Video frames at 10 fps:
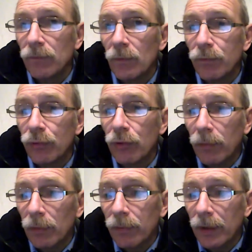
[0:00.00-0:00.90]

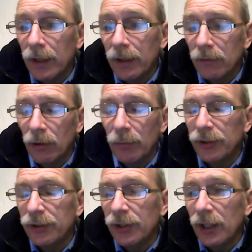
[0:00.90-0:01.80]
probably, well,
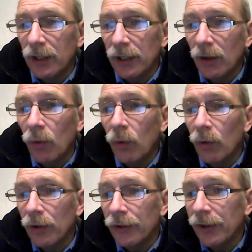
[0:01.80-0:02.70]
certainly all at
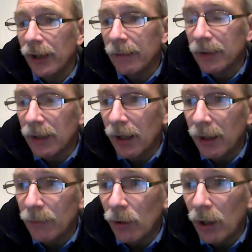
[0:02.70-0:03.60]
the same time
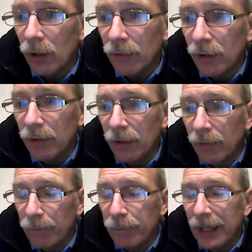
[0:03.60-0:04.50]
or over a
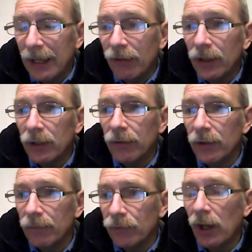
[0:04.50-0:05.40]
period of
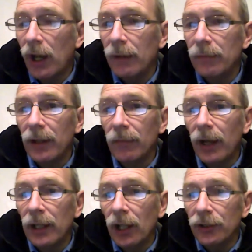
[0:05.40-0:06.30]
time that might
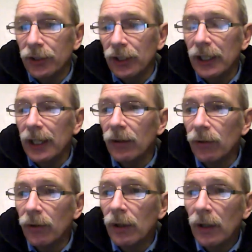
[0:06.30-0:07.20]
last a year or
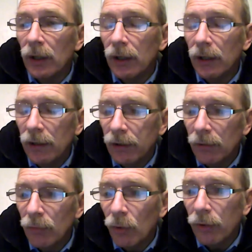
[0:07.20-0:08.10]
little
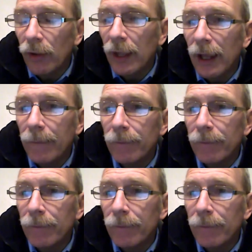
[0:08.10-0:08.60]
more than that.